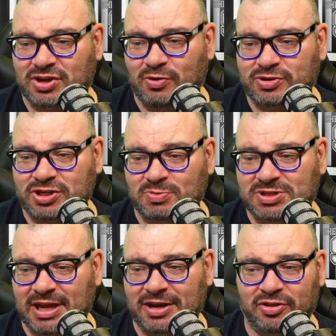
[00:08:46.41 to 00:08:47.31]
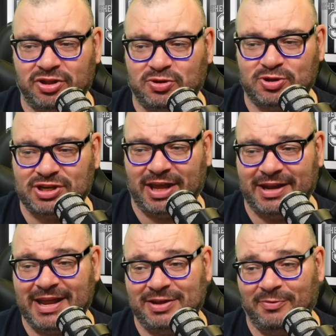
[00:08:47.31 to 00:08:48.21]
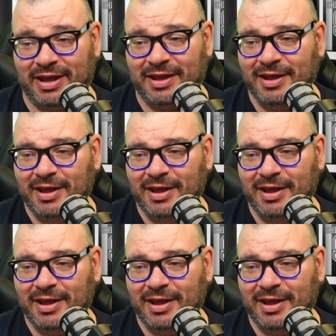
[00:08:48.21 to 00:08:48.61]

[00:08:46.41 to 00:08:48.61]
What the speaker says: coaches were saying on the touchline anyway.